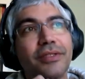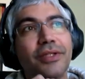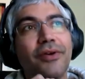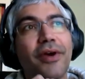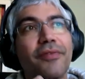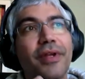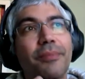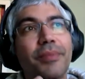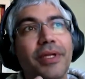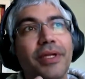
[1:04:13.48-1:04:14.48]
say you have an
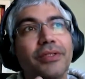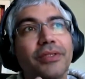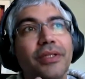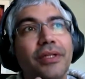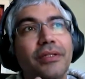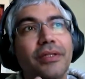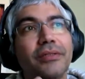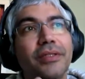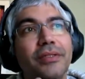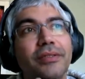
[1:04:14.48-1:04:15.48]
application that
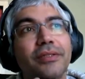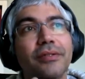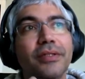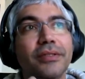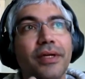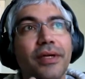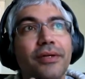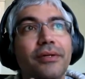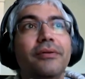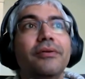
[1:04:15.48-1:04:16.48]
does asynchronous
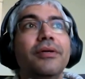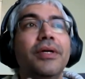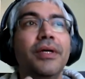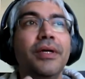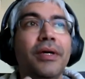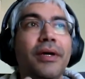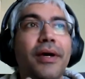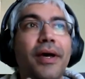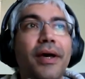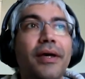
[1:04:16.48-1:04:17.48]
I/O
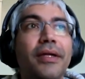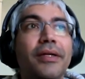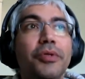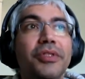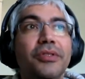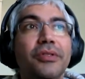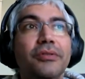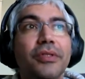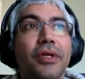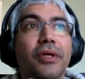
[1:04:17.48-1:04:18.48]
and it's
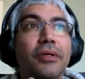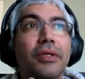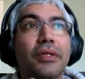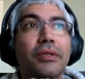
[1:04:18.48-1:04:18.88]
using,